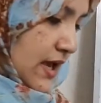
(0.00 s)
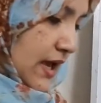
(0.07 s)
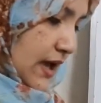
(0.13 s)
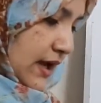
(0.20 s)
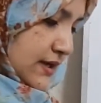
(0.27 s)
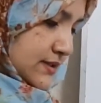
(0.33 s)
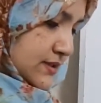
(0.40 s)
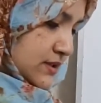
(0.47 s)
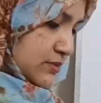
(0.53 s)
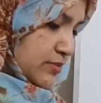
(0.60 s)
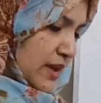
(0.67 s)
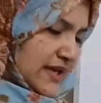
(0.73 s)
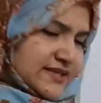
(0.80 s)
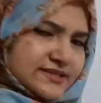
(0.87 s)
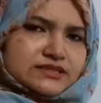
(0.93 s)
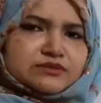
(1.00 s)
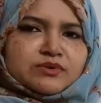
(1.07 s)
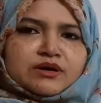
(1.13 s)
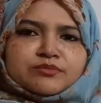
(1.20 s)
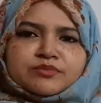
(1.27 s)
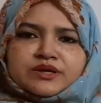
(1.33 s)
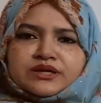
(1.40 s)
And
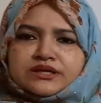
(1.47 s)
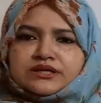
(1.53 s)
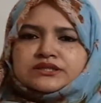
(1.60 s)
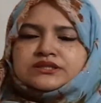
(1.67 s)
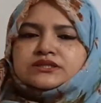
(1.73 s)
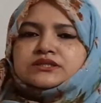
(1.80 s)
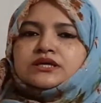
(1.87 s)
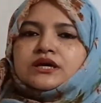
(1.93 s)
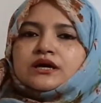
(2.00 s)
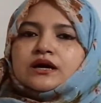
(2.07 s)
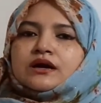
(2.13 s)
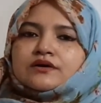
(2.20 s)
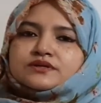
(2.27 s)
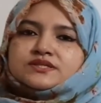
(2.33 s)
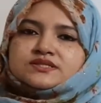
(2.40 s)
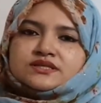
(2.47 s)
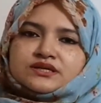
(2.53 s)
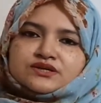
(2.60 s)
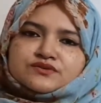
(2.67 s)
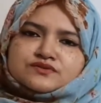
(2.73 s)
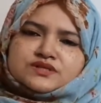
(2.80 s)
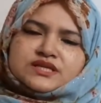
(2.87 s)
maximum in our
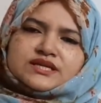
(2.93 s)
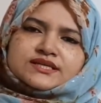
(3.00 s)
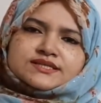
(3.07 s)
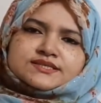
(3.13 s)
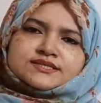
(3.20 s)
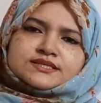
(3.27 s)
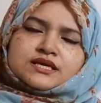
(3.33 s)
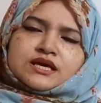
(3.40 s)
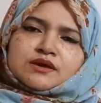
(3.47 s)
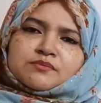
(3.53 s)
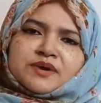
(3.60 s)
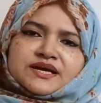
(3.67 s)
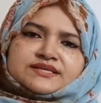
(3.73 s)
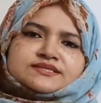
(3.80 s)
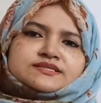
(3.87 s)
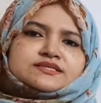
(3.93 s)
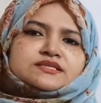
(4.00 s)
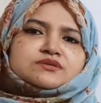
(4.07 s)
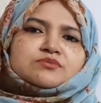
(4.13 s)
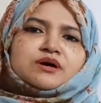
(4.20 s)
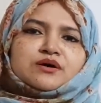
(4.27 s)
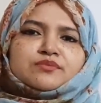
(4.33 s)
surroundings,
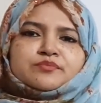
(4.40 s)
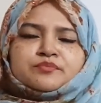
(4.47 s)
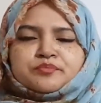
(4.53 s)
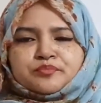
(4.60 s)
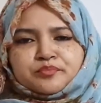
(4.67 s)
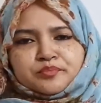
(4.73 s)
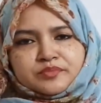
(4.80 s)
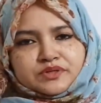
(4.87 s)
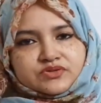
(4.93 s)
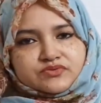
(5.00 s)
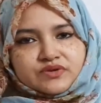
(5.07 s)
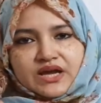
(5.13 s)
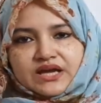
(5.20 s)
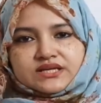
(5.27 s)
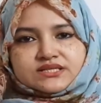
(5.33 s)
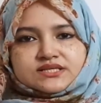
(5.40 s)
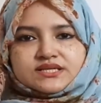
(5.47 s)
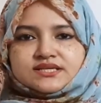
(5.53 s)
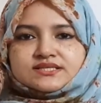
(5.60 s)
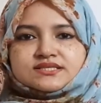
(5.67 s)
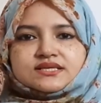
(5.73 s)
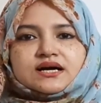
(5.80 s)
maximum
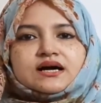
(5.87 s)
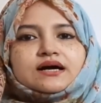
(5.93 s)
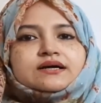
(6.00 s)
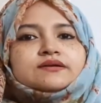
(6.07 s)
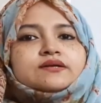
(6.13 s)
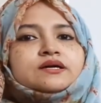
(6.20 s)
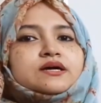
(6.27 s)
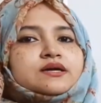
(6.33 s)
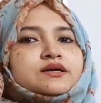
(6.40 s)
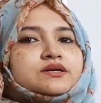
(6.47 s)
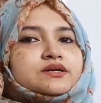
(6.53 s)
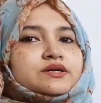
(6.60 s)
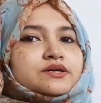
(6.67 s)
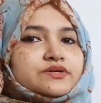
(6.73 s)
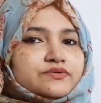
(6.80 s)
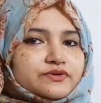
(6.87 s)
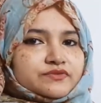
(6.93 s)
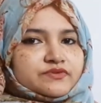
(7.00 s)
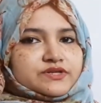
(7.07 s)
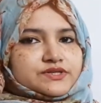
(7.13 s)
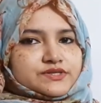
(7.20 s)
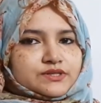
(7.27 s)
reactions are
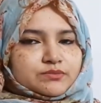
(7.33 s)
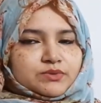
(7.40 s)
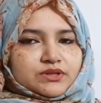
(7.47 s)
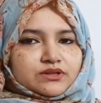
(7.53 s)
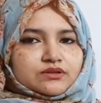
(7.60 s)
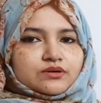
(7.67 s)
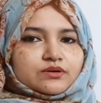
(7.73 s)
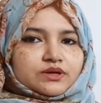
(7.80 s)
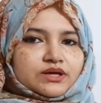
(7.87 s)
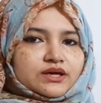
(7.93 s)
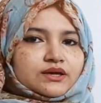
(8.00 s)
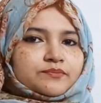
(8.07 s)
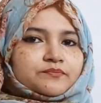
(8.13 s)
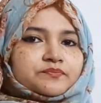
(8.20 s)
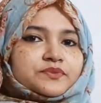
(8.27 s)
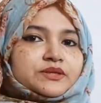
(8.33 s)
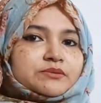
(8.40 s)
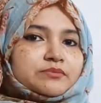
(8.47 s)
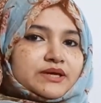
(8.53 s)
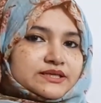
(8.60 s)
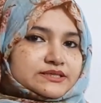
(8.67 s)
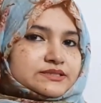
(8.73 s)
reversible. Okay,
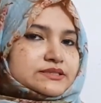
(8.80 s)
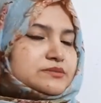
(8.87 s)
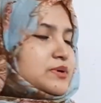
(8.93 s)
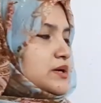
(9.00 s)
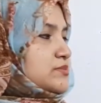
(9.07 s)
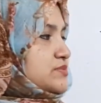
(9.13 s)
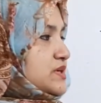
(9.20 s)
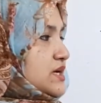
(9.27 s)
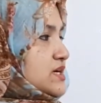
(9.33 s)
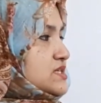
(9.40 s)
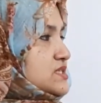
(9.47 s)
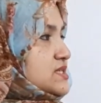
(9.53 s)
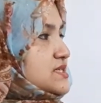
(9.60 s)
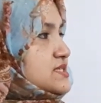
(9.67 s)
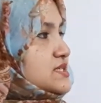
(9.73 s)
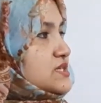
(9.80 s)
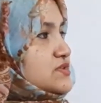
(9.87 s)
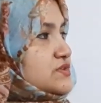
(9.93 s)
maximum reactions are